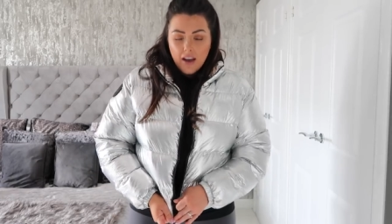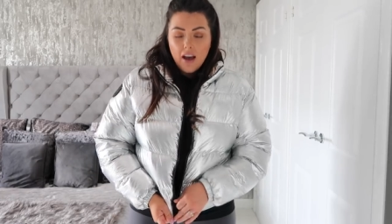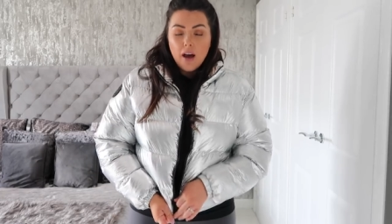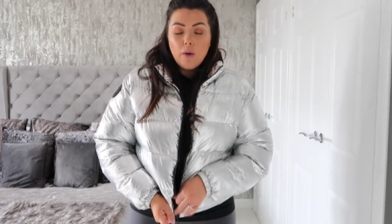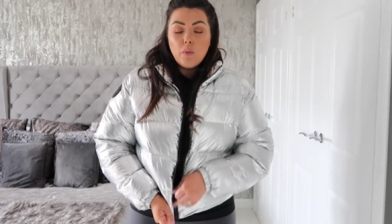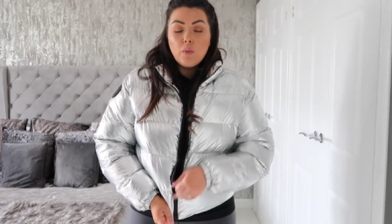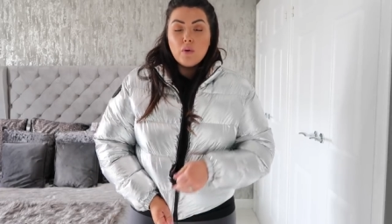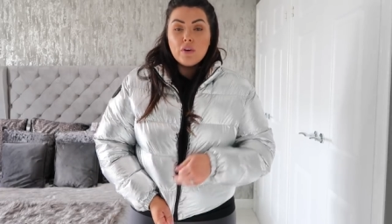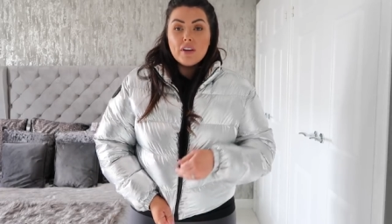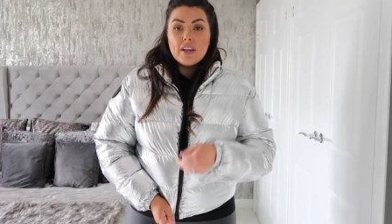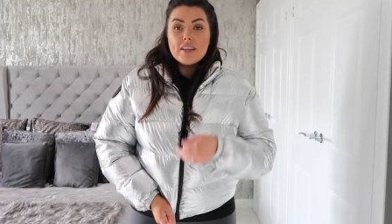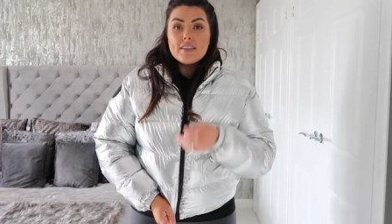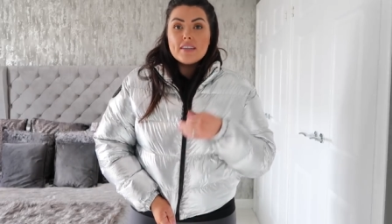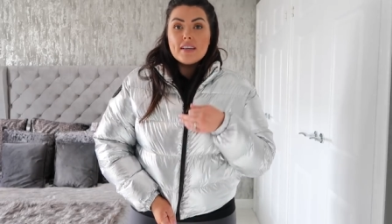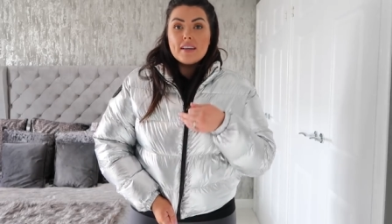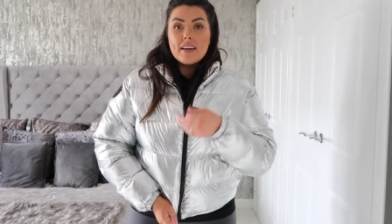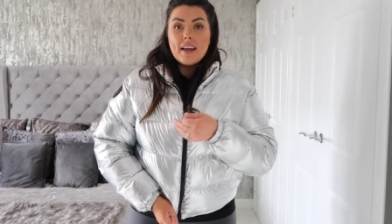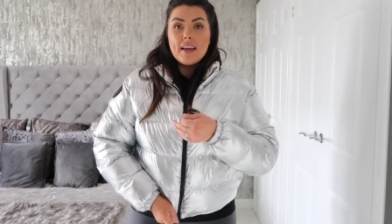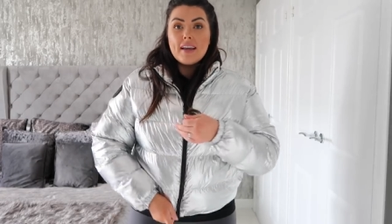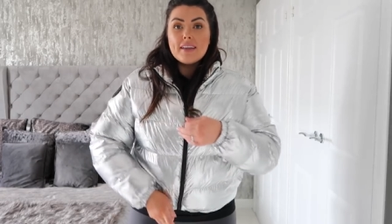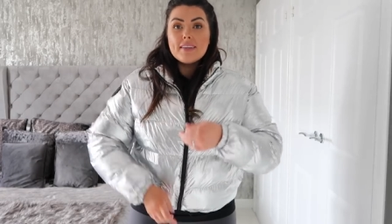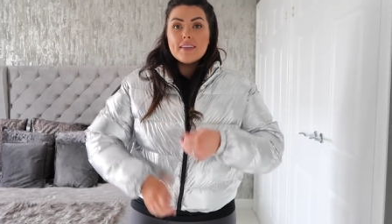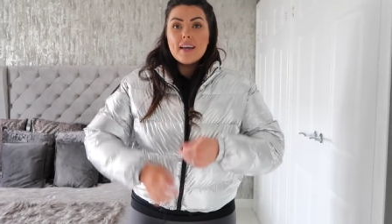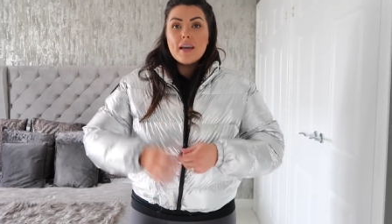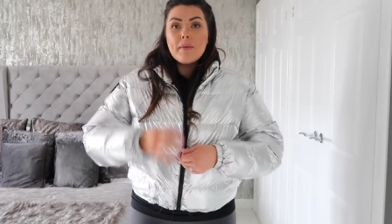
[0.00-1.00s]
I wore this at
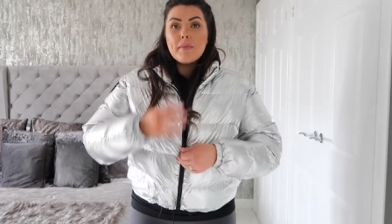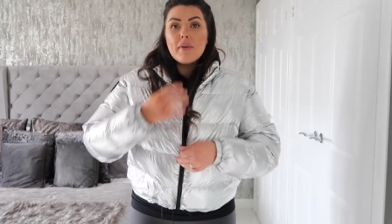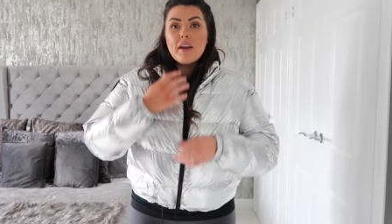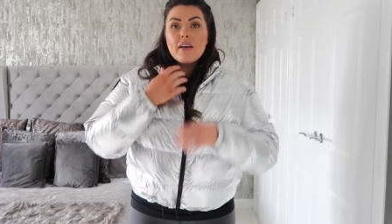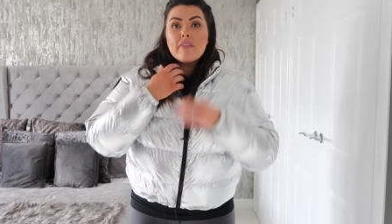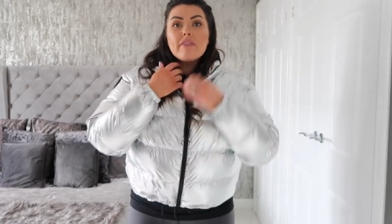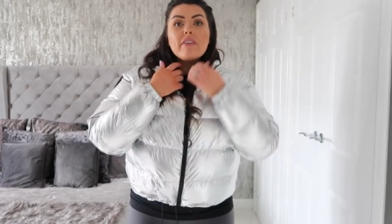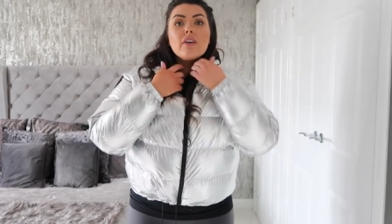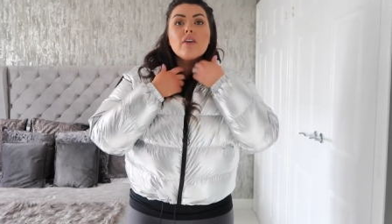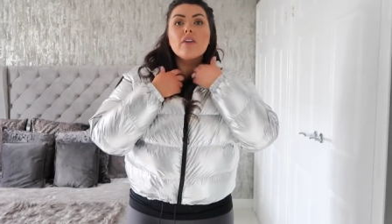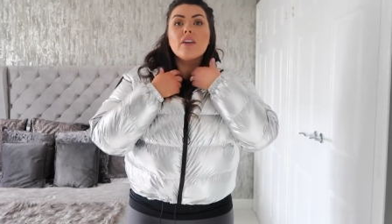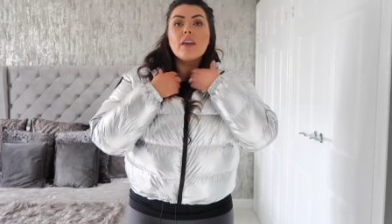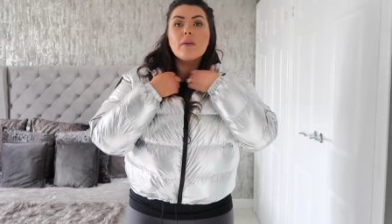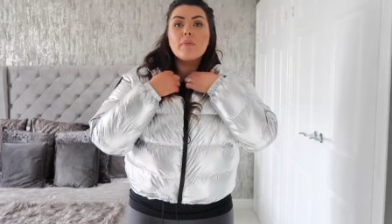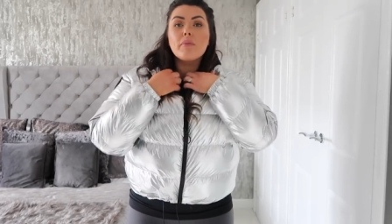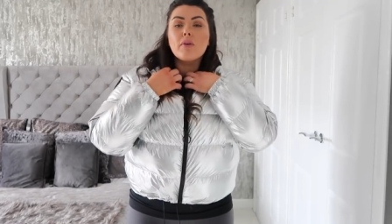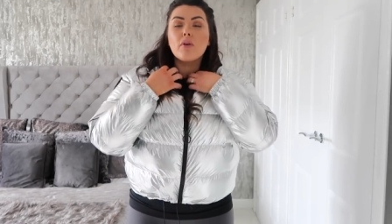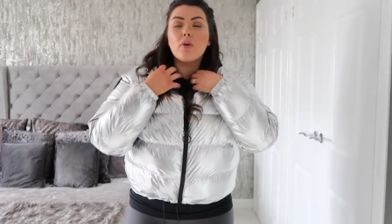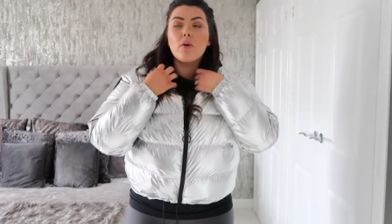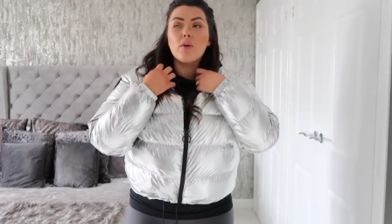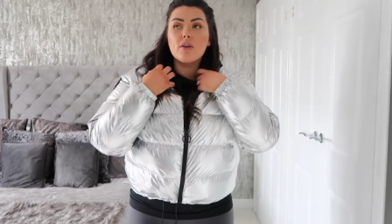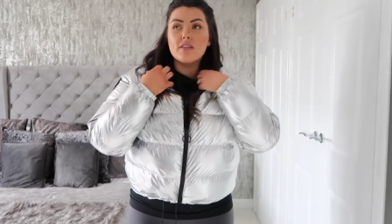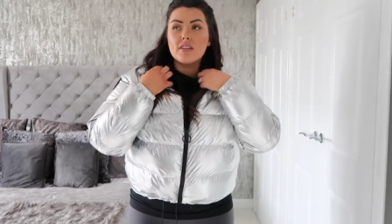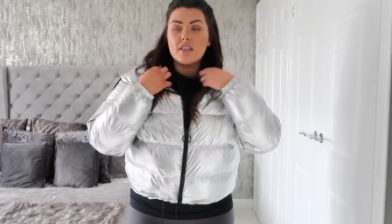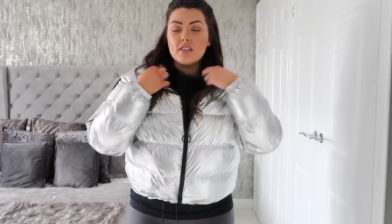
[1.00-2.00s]
night time and I felt like
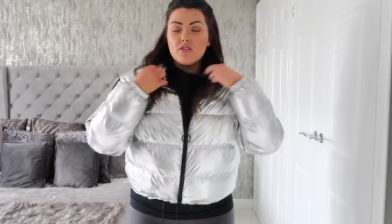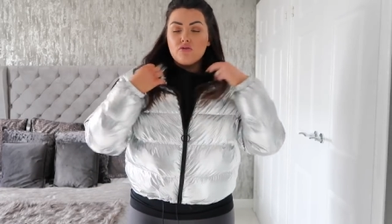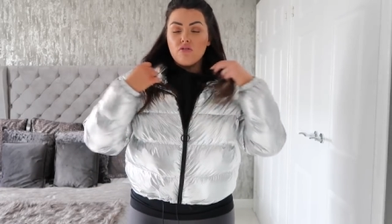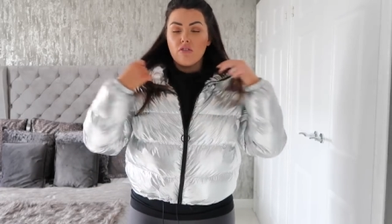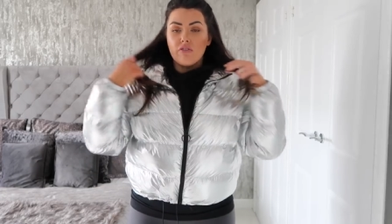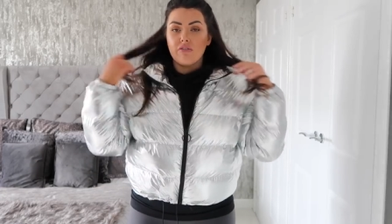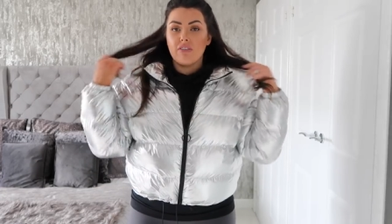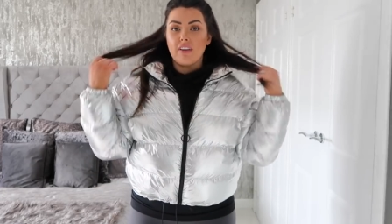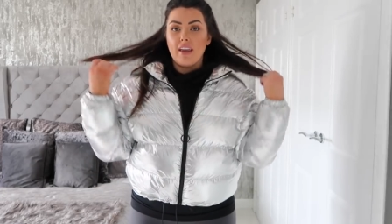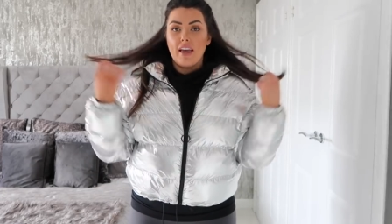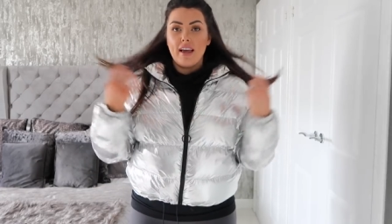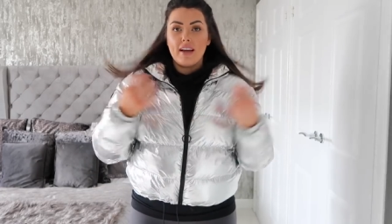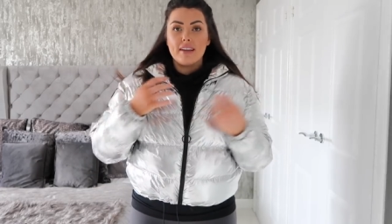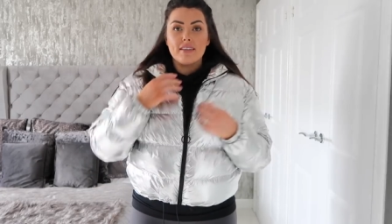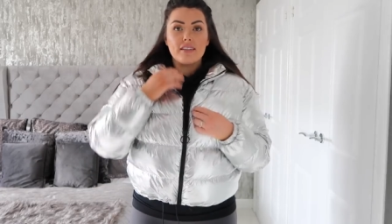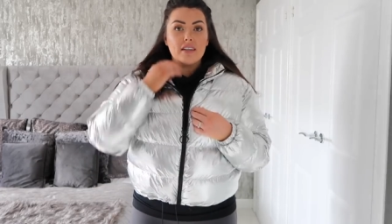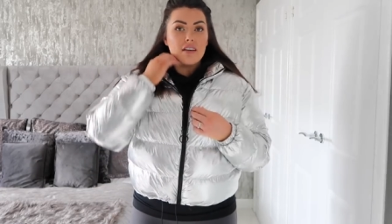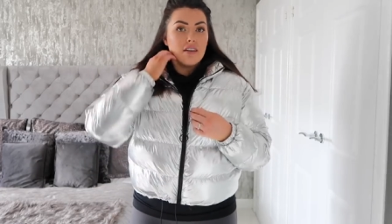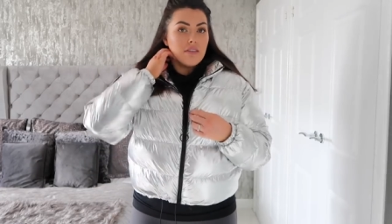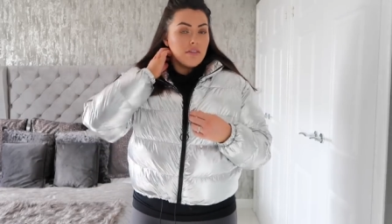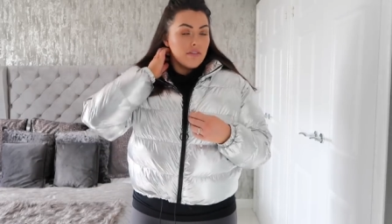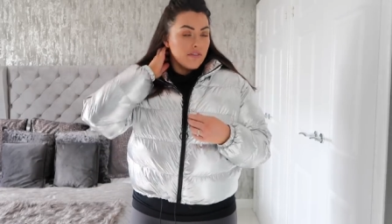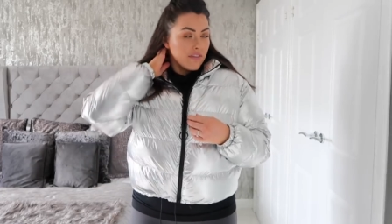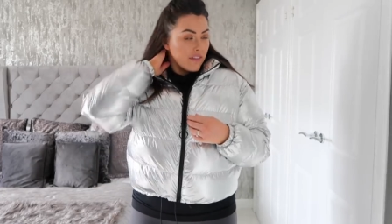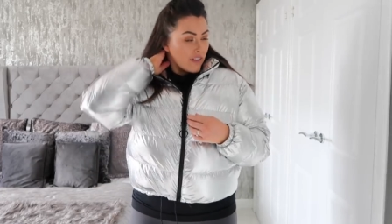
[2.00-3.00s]
because it's
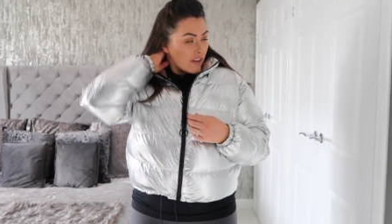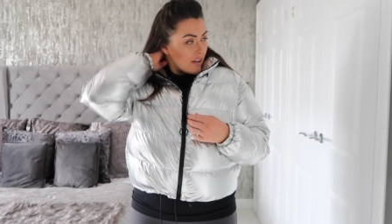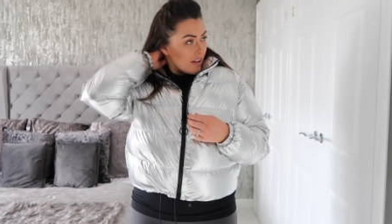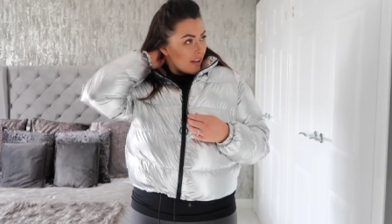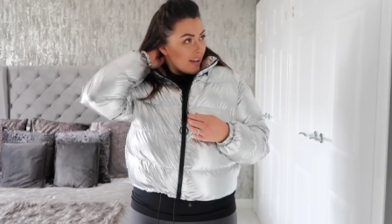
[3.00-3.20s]
reflective,